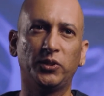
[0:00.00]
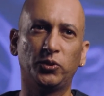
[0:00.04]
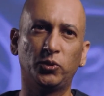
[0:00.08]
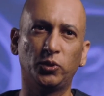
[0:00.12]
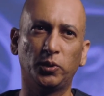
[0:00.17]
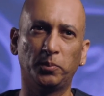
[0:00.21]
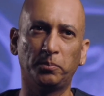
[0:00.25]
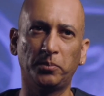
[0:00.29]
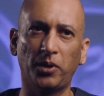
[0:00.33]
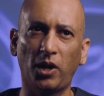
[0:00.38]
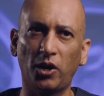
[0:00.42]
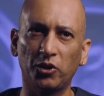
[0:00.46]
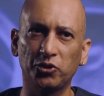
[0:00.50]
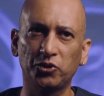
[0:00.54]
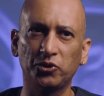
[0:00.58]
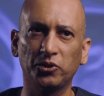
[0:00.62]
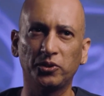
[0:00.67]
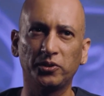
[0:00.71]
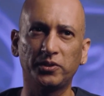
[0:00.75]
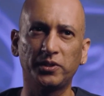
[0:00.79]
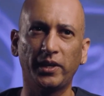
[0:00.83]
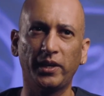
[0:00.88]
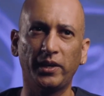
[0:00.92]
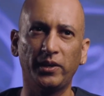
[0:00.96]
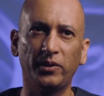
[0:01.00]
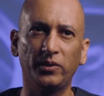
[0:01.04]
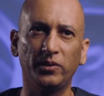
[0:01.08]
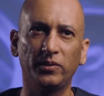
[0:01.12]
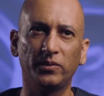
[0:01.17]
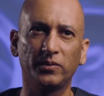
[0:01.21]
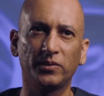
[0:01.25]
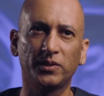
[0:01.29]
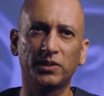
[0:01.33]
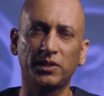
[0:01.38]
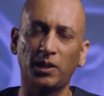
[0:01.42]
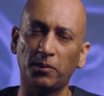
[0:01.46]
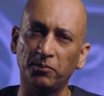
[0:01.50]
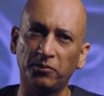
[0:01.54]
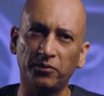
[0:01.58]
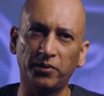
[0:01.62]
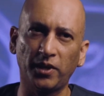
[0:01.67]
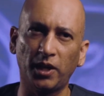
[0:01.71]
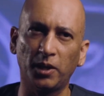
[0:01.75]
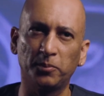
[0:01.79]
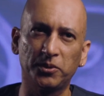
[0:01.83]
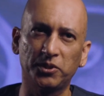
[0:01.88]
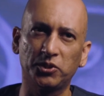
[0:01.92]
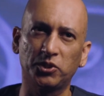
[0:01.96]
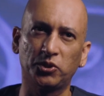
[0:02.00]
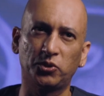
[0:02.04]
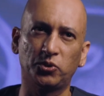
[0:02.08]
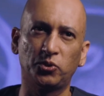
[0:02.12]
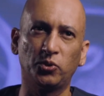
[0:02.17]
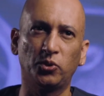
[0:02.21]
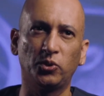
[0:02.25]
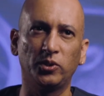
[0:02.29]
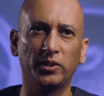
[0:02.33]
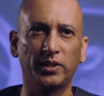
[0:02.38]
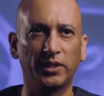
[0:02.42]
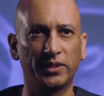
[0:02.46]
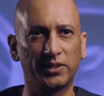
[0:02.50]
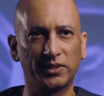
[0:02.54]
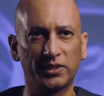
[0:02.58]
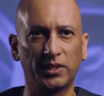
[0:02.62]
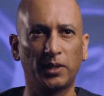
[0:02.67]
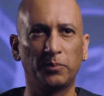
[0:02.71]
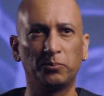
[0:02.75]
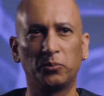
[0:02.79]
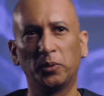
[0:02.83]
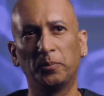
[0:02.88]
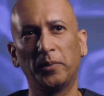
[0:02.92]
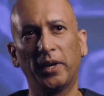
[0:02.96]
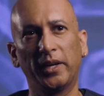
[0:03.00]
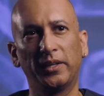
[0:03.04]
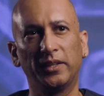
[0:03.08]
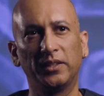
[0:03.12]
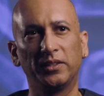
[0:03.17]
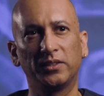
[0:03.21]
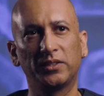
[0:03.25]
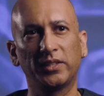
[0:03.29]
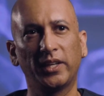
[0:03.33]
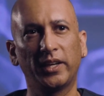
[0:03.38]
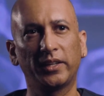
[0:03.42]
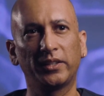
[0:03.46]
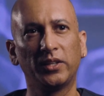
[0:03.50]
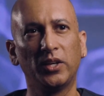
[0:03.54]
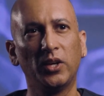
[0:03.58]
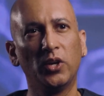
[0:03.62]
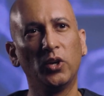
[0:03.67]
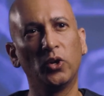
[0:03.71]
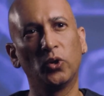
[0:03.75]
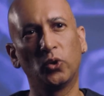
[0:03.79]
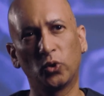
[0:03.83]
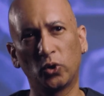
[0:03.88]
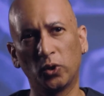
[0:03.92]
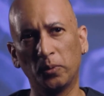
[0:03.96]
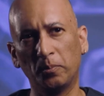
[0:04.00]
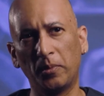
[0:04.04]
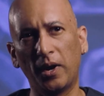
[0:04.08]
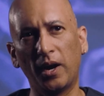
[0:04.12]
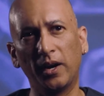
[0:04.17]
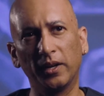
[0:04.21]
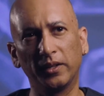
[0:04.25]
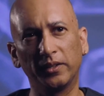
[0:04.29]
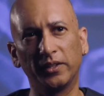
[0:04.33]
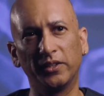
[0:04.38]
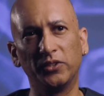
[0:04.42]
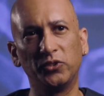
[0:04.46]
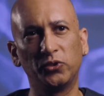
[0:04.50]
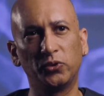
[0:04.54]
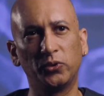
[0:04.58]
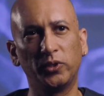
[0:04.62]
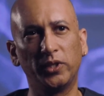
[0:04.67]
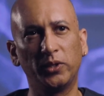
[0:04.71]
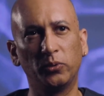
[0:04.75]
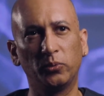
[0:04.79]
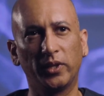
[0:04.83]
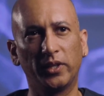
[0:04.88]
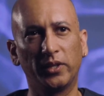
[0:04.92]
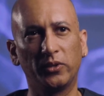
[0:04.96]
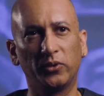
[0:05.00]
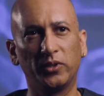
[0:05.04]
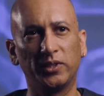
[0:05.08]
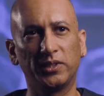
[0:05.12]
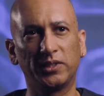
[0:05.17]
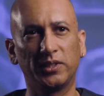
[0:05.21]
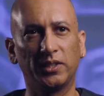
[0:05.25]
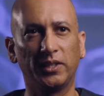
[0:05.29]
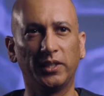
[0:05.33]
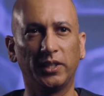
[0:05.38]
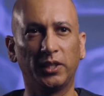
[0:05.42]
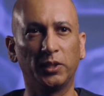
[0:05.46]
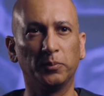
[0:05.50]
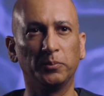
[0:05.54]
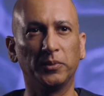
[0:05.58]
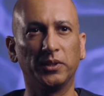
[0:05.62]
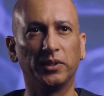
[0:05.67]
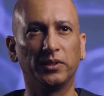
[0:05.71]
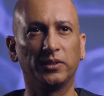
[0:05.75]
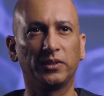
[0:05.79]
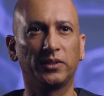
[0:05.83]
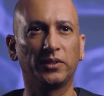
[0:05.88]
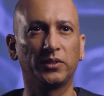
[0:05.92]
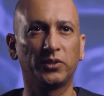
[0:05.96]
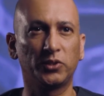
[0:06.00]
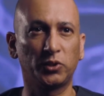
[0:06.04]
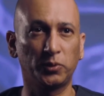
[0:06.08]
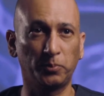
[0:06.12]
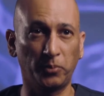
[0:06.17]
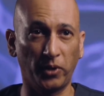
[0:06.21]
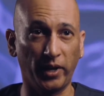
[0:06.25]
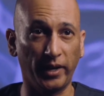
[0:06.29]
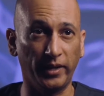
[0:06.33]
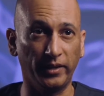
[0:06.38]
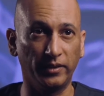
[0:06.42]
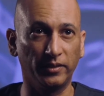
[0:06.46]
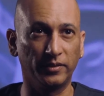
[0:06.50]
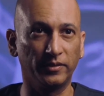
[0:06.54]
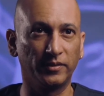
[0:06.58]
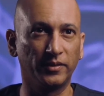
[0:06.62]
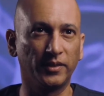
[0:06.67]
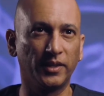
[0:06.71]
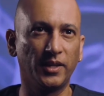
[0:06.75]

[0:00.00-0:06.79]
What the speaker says: to a partial tear, some fibers are torn and some remain intact, or a mild injury where there is a ligament sprain.